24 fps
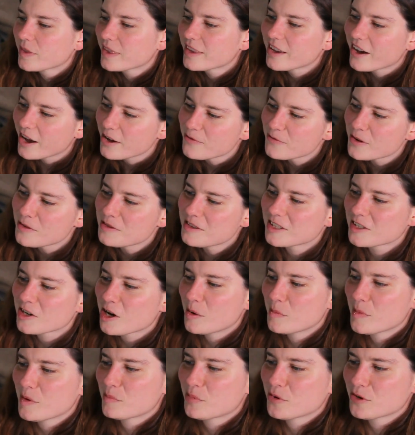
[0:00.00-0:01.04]
Now, I found this
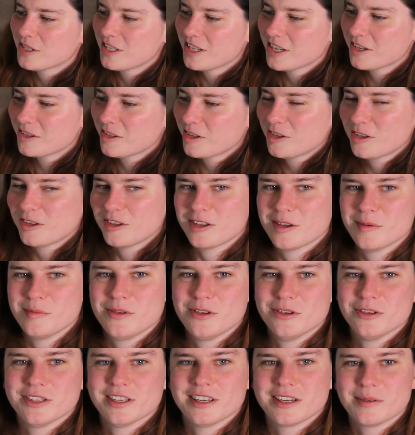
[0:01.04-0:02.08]
comment particularly
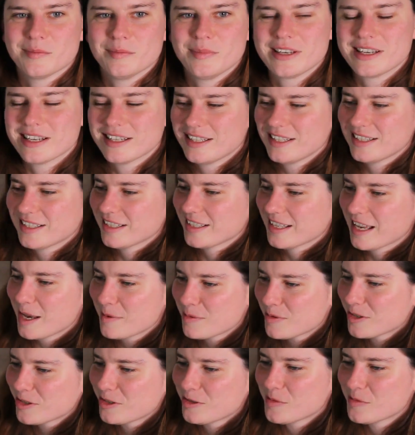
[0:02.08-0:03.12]
amusing because he says
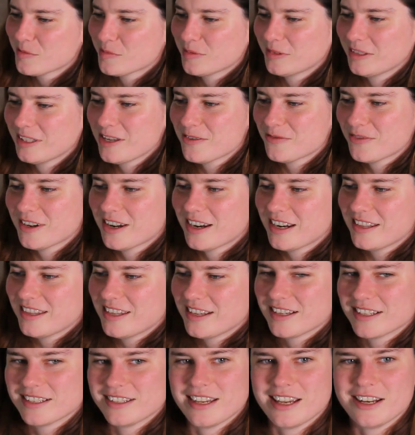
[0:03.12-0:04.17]
absolute belief in
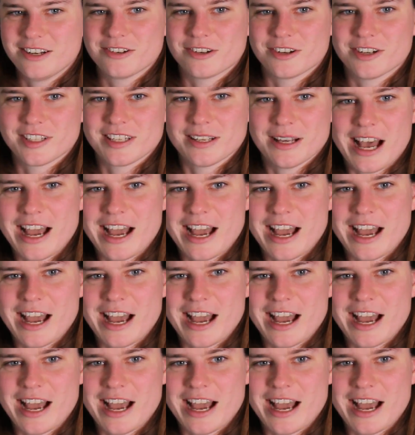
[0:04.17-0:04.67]
anything is dangerous.